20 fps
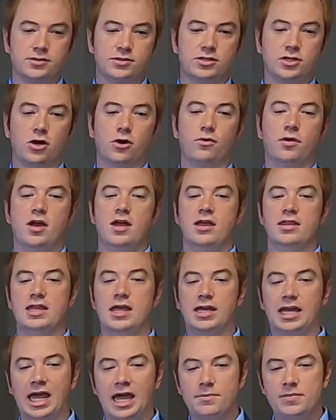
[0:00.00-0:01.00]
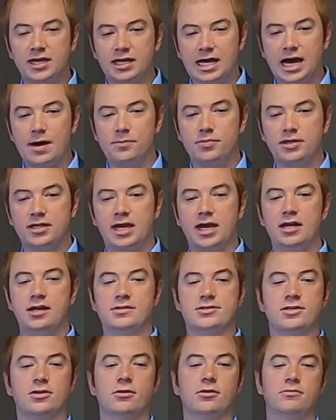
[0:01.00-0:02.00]
So they can be
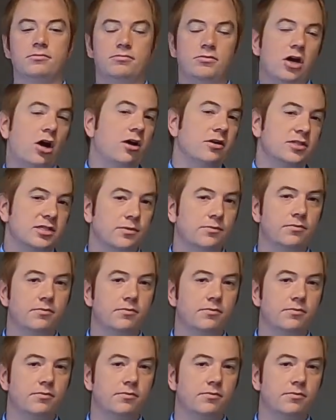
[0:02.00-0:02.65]
complicated, so there are